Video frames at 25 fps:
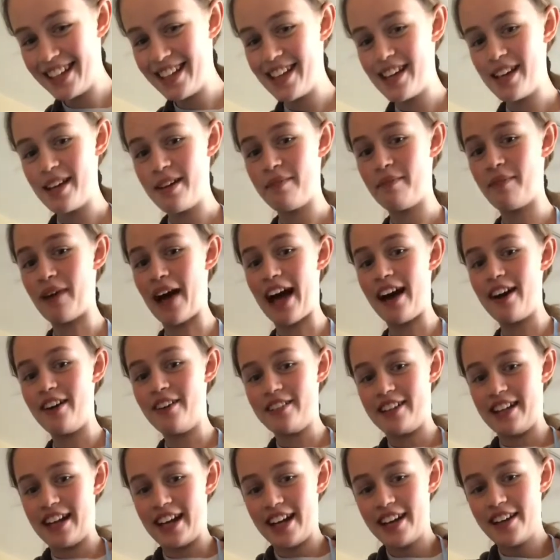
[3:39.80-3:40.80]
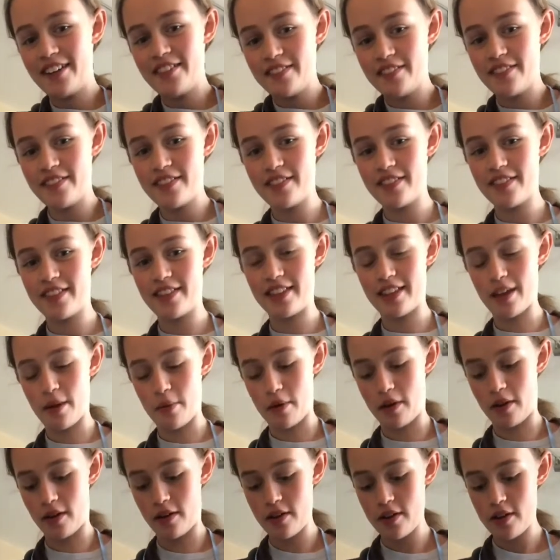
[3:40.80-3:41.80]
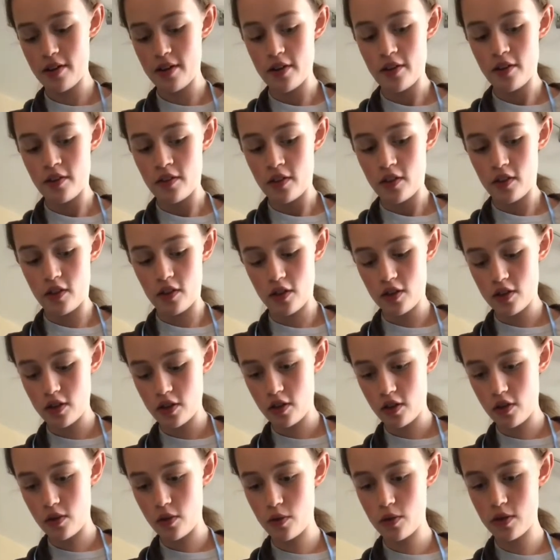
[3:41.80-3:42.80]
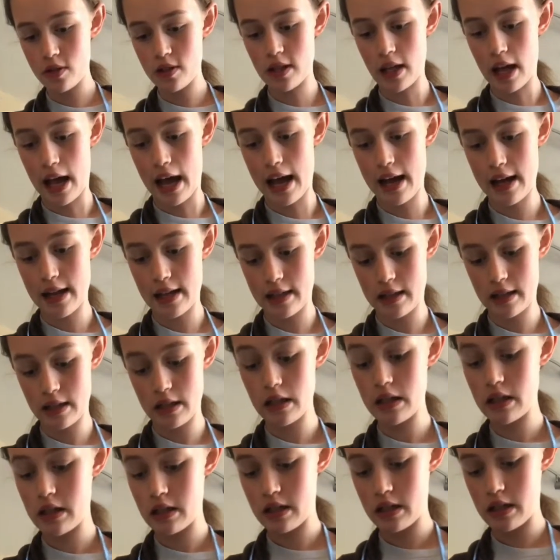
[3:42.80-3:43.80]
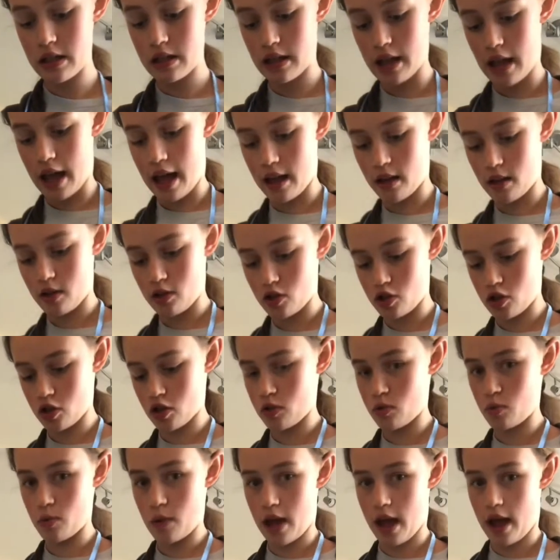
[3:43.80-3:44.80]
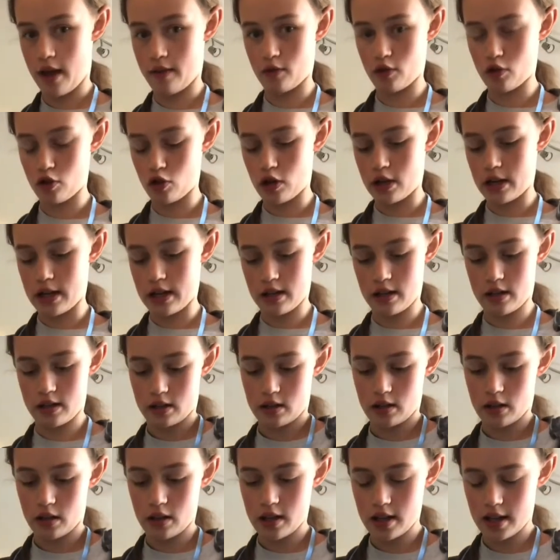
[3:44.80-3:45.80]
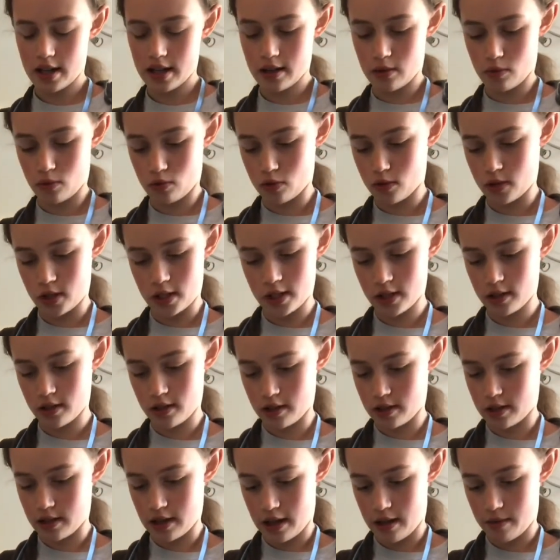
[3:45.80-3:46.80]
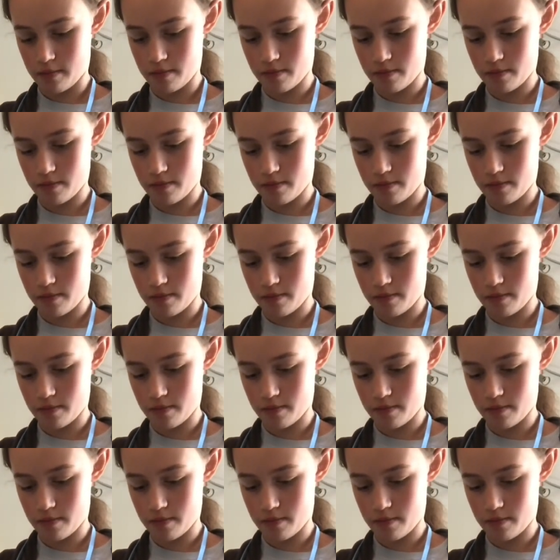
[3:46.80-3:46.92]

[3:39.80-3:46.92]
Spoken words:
powder, there we are. You can use that instead, just we haven't got it in. I think it will work the same.